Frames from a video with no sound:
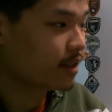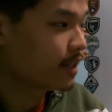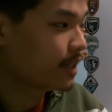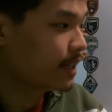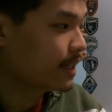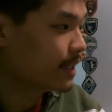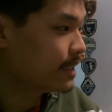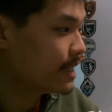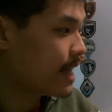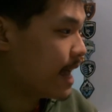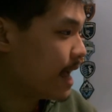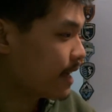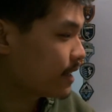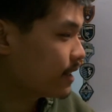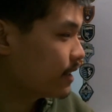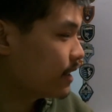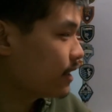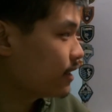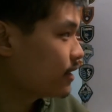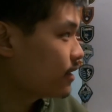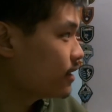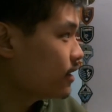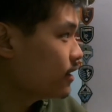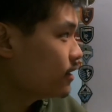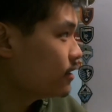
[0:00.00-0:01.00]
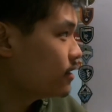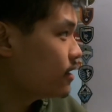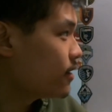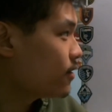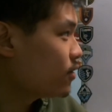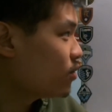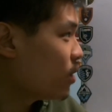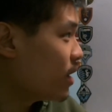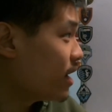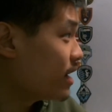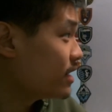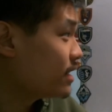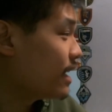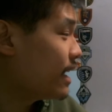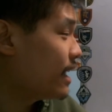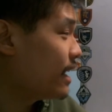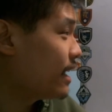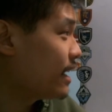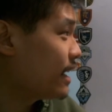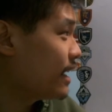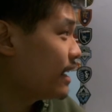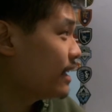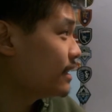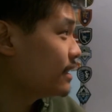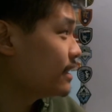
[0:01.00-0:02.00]
tactic-wise heading
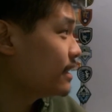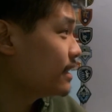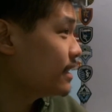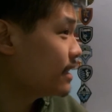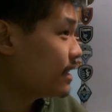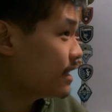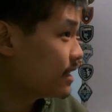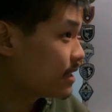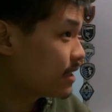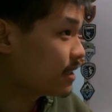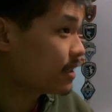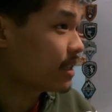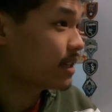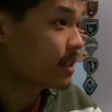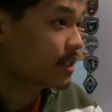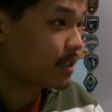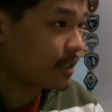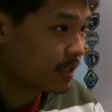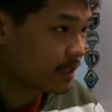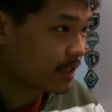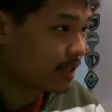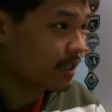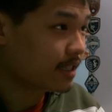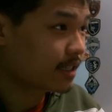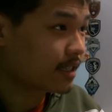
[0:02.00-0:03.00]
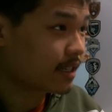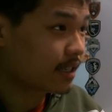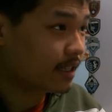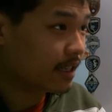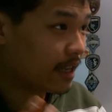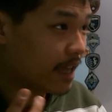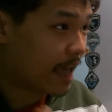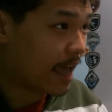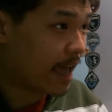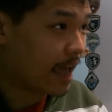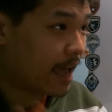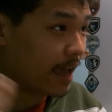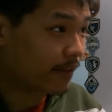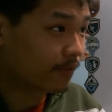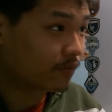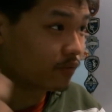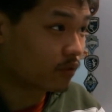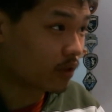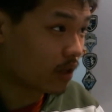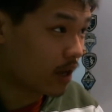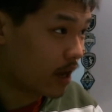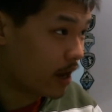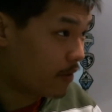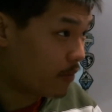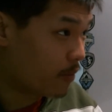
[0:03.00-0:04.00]
into this season. And
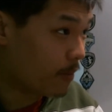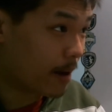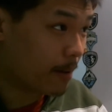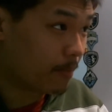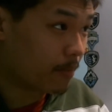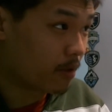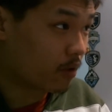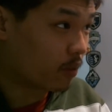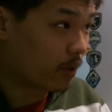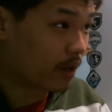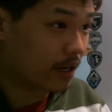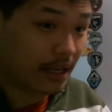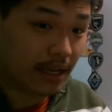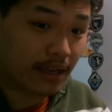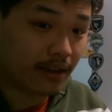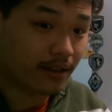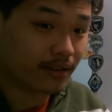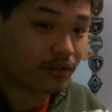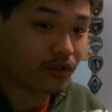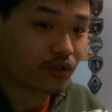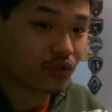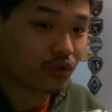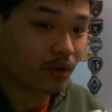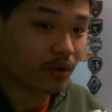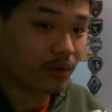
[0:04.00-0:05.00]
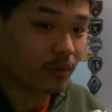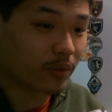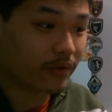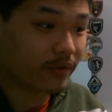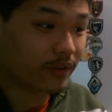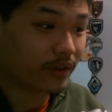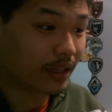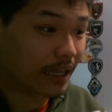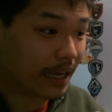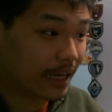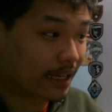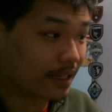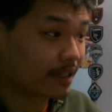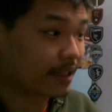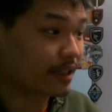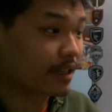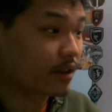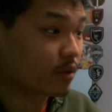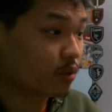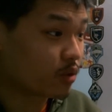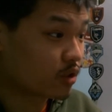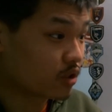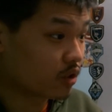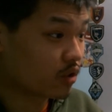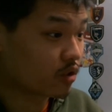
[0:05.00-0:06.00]
I remember when he joined with Atlanta, he
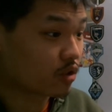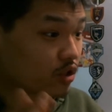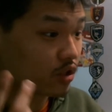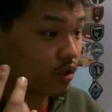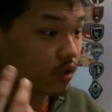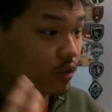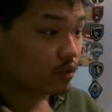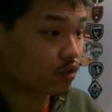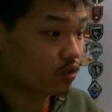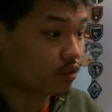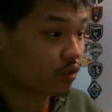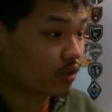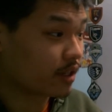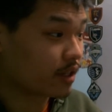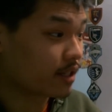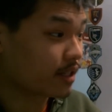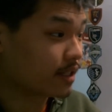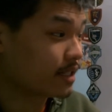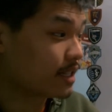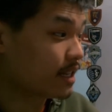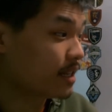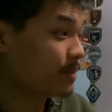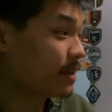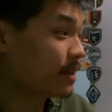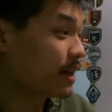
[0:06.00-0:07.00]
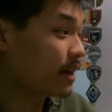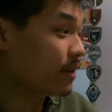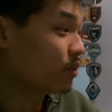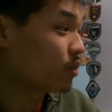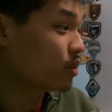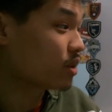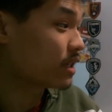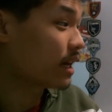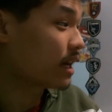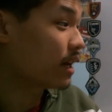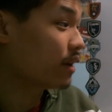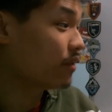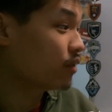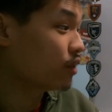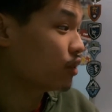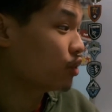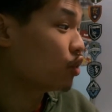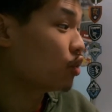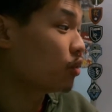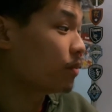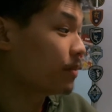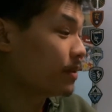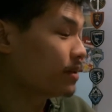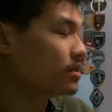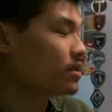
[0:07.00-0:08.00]
was also joining a team that was kind of a little
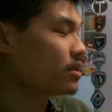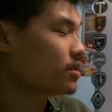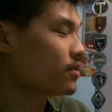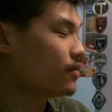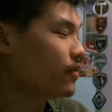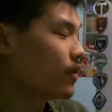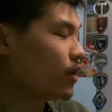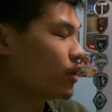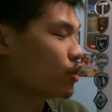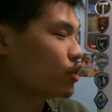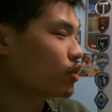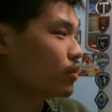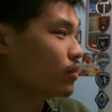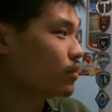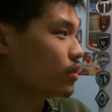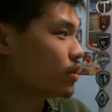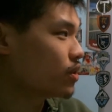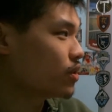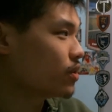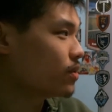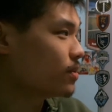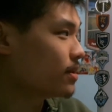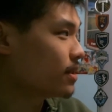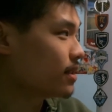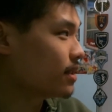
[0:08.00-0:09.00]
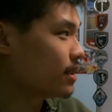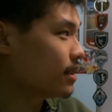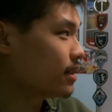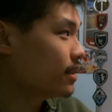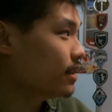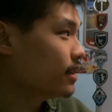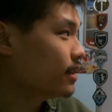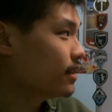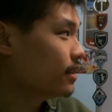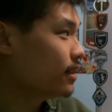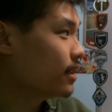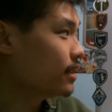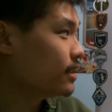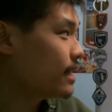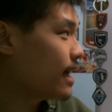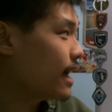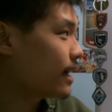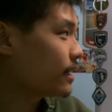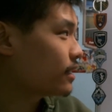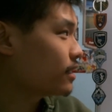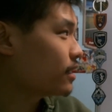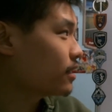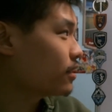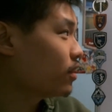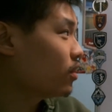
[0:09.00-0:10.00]
bit dysfunctional in terms of the
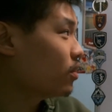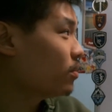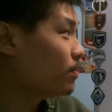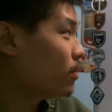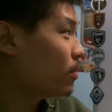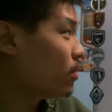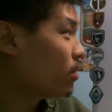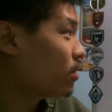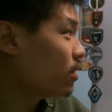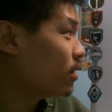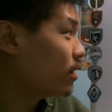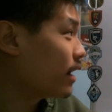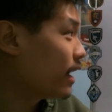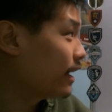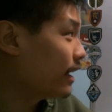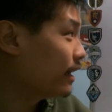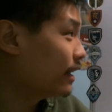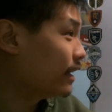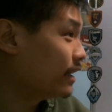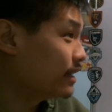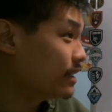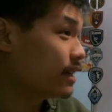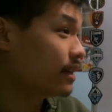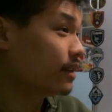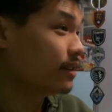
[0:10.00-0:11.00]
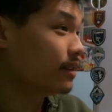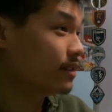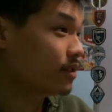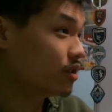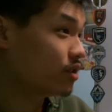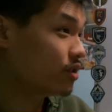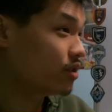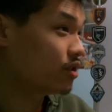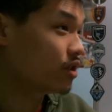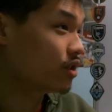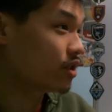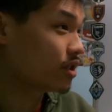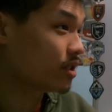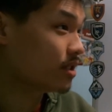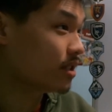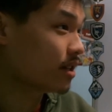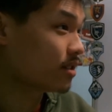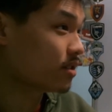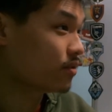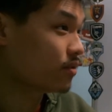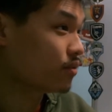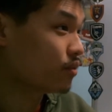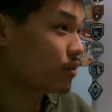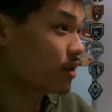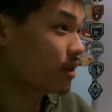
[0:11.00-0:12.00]
tactical part, and he just
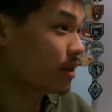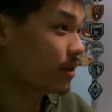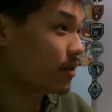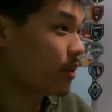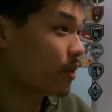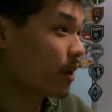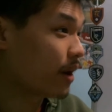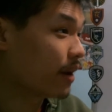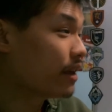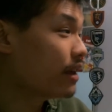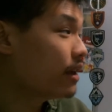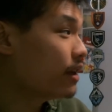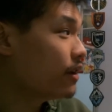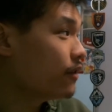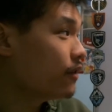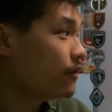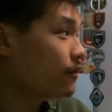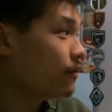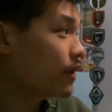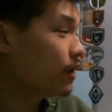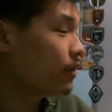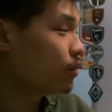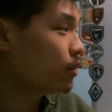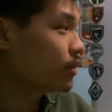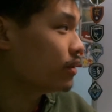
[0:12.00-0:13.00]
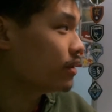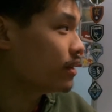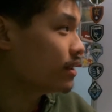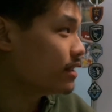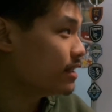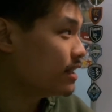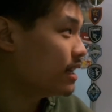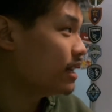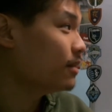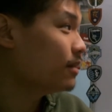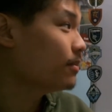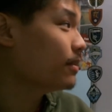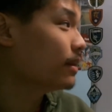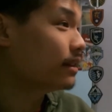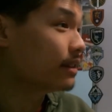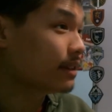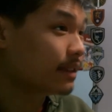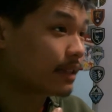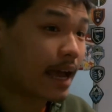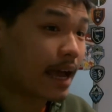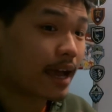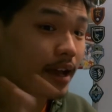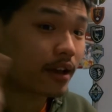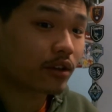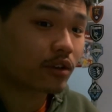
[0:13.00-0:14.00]
doesn't really quite fit with the team, and
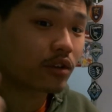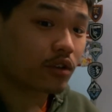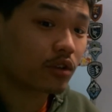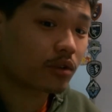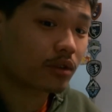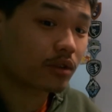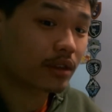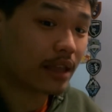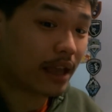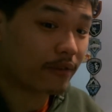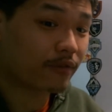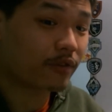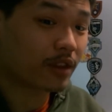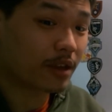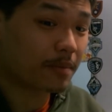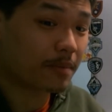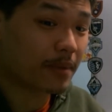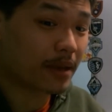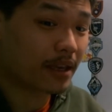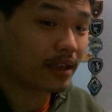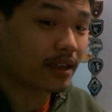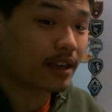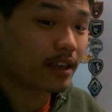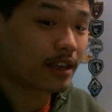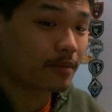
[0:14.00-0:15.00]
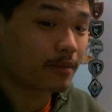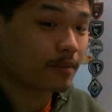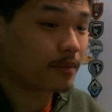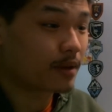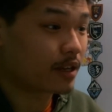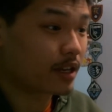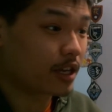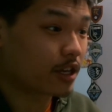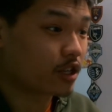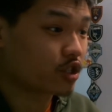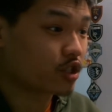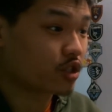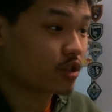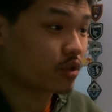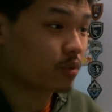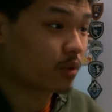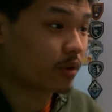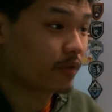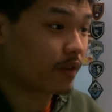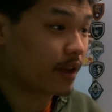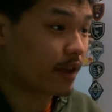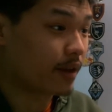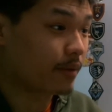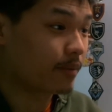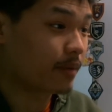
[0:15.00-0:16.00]
that could definitely be an issue with
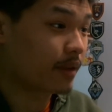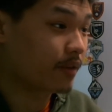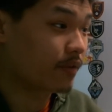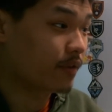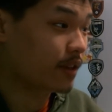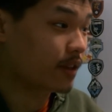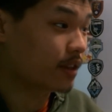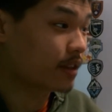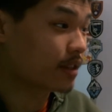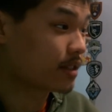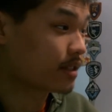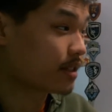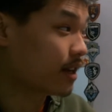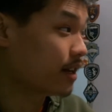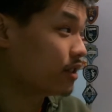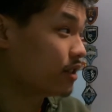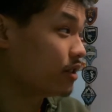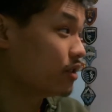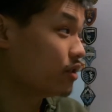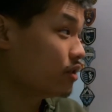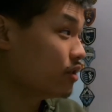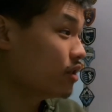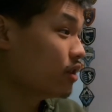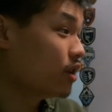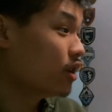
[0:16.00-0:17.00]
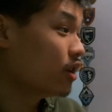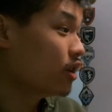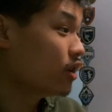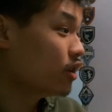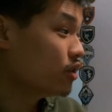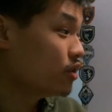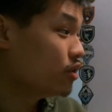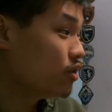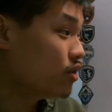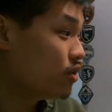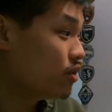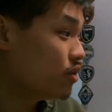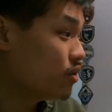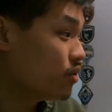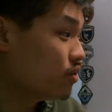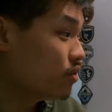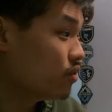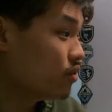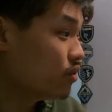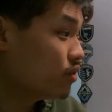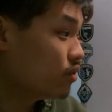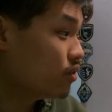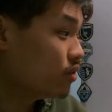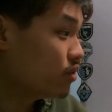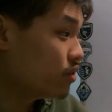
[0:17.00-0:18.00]
him if he decided to
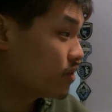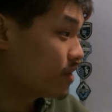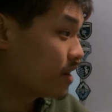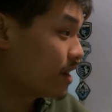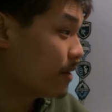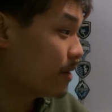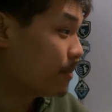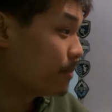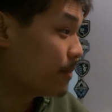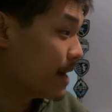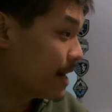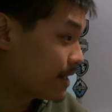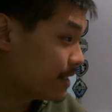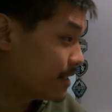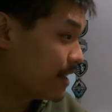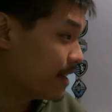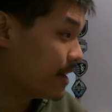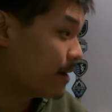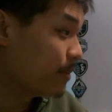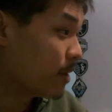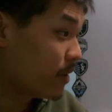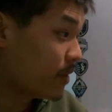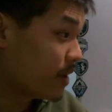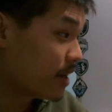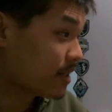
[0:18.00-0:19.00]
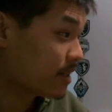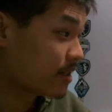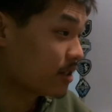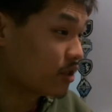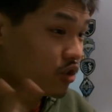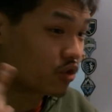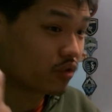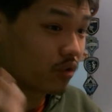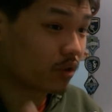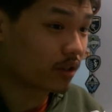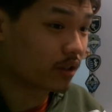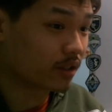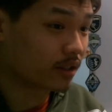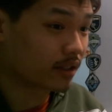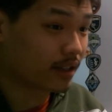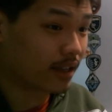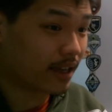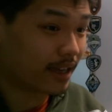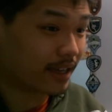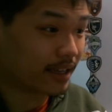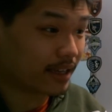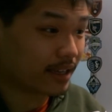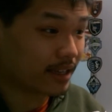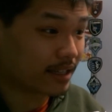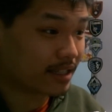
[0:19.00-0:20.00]
come back to MLS and join
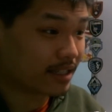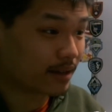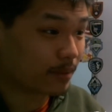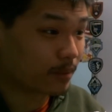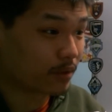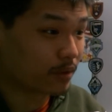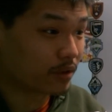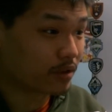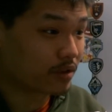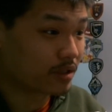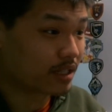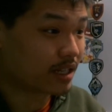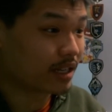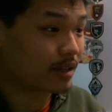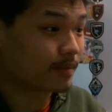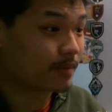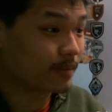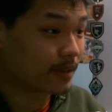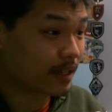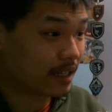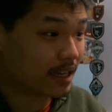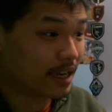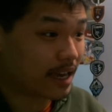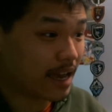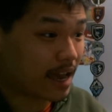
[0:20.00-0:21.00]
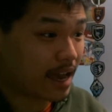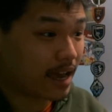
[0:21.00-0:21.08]
a similar team that he